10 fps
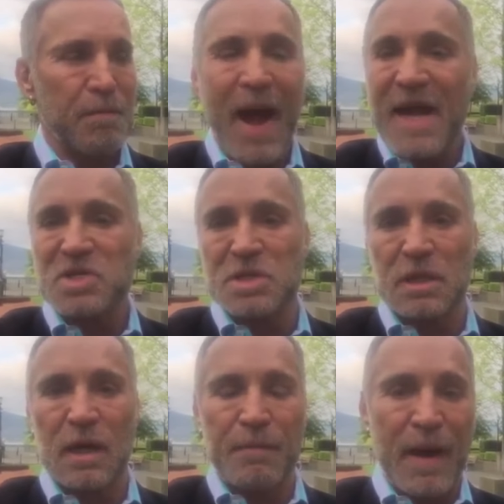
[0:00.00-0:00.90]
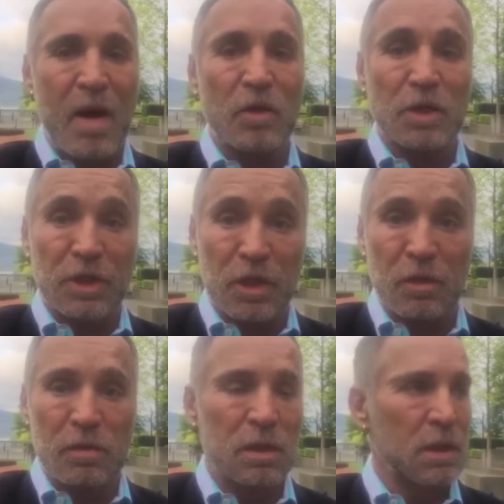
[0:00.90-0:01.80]
passionate about
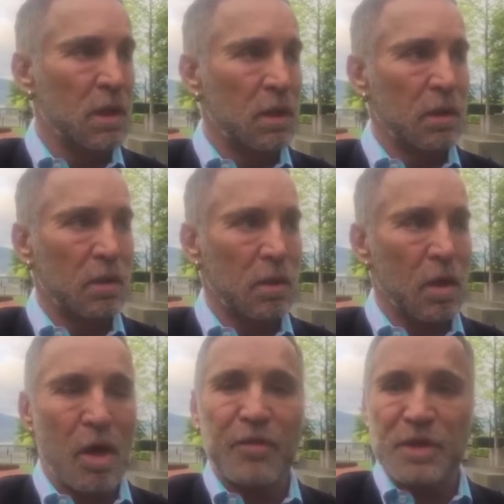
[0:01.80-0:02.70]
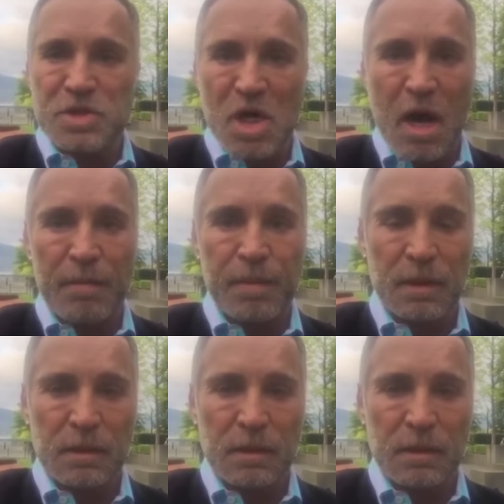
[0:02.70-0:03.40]
you or the job.